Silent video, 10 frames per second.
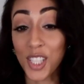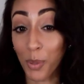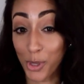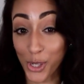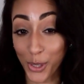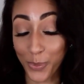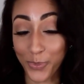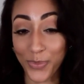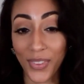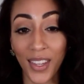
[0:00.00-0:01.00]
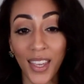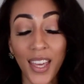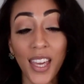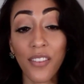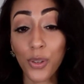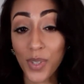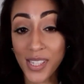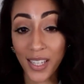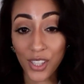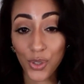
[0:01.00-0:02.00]
Number 2, if you
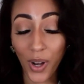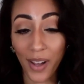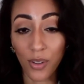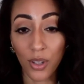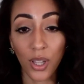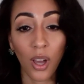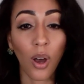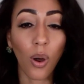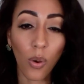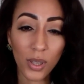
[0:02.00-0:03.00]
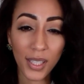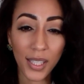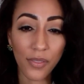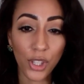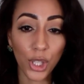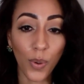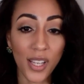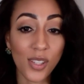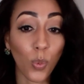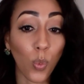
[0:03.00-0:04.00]
intend to travel, only leave the
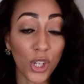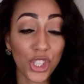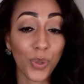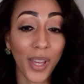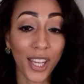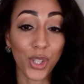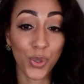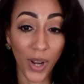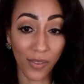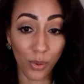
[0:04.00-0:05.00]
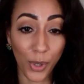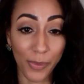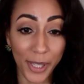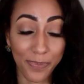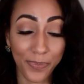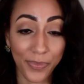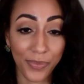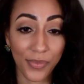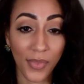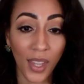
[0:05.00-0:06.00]
U.S. once you get your travel permit.
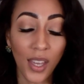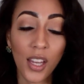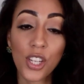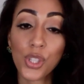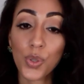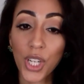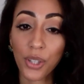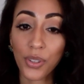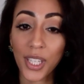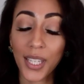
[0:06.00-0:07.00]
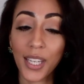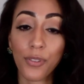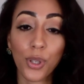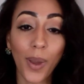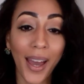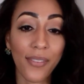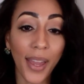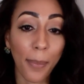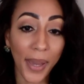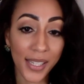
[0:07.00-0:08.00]
So generally, if you have
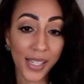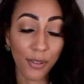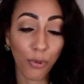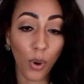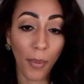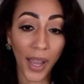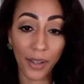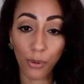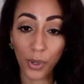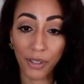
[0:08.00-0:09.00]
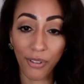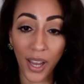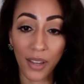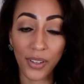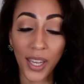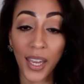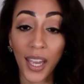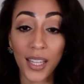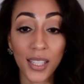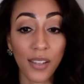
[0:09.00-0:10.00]
a pending Form I-45
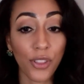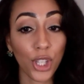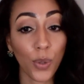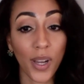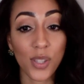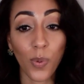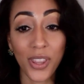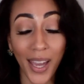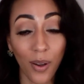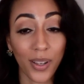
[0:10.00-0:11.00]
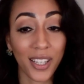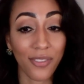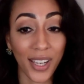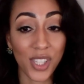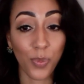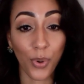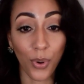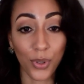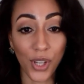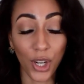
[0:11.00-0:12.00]
and leave the U.S. without an advance
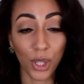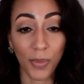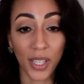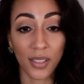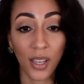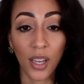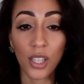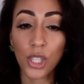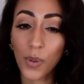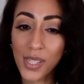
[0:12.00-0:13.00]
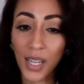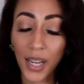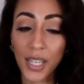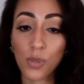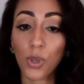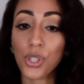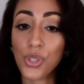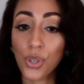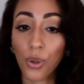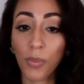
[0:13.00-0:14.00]
parole document, USCIS will
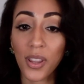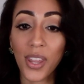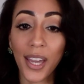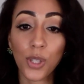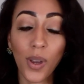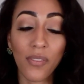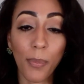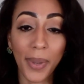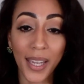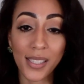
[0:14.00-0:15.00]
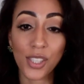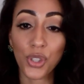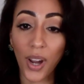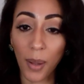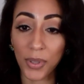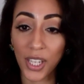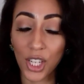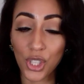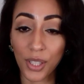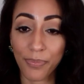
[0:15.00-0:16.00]
assume that you have abandoned your
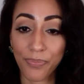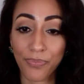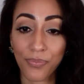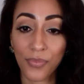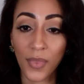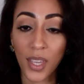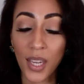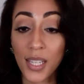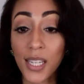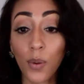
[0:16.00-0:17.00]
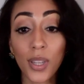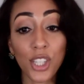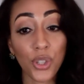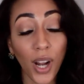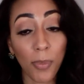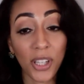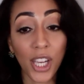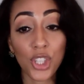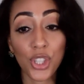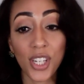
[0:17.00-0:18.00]
application. Now, unless your
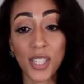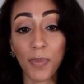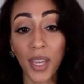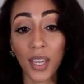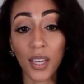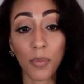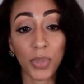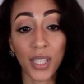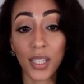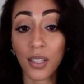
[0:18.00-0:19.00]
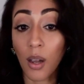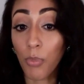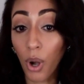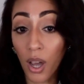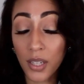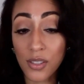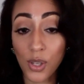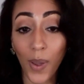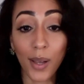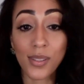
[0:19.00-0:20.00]
application is being completed abroad,
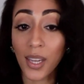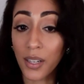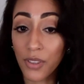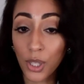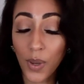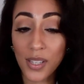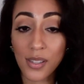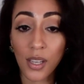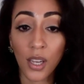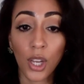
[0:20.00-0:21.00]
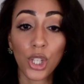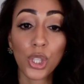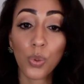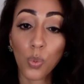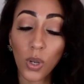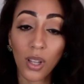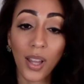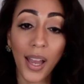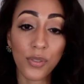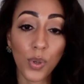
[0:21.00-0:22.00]
so outside of the U.S., you will
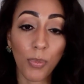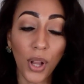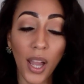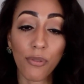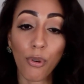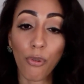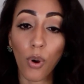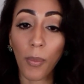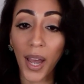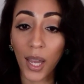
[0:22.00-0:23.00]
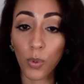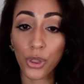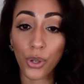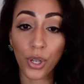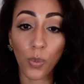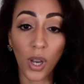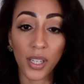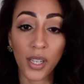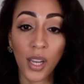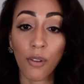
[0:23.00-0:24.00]
have to apply for Form
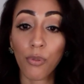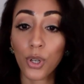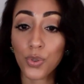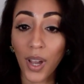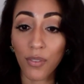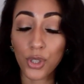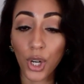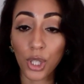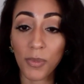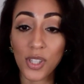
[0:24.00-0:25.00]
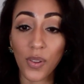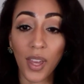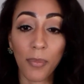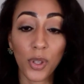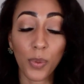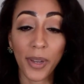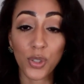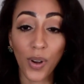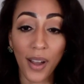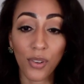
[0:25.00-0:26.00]
I-131 for a travel document so that you may
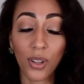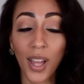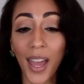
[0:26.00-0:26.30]
travel